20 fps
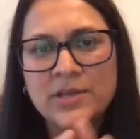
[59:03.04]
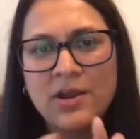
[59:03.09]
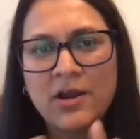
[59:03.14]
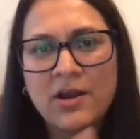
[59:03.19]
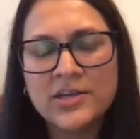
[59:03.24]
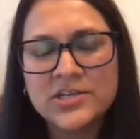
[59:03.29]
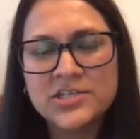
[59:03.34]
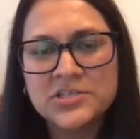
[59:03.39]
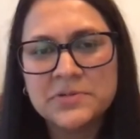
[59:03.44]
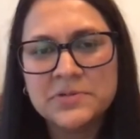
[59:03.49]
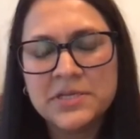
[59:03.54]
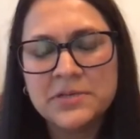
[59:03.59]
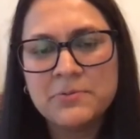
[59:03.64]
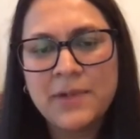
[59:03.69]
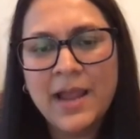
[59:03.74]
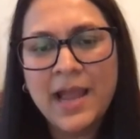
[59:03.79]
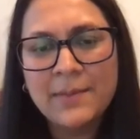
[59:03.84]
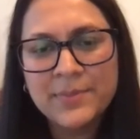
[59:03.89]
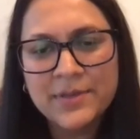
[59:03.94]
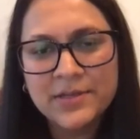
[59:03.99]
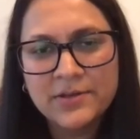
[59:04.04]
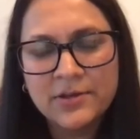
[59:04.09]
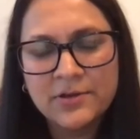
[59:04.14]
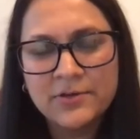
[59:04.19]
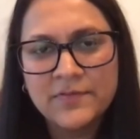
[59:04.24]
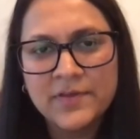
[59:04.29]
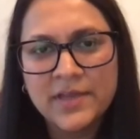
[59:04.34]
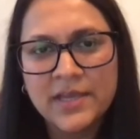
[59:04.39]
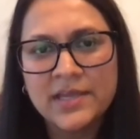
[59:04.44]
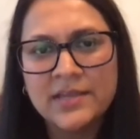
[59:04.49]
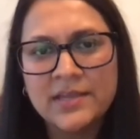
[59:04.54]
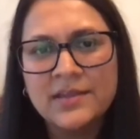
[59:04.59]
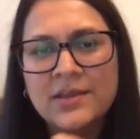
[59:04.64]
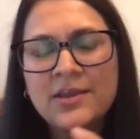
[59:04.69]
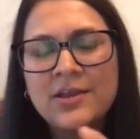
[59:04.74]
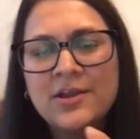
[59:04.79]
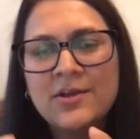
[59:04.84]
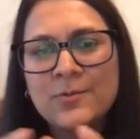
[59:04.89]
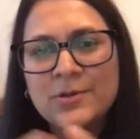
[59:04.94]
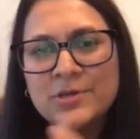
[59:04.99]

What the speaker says: are doing rapid COVID. We're